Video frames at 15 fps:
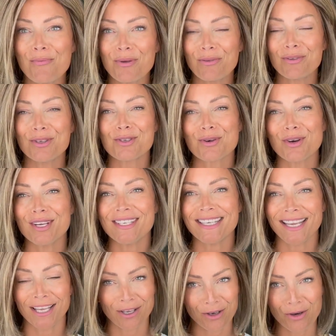you've enjoyed
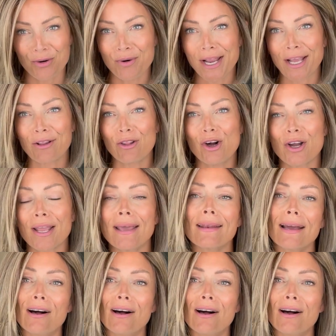taking a quick look at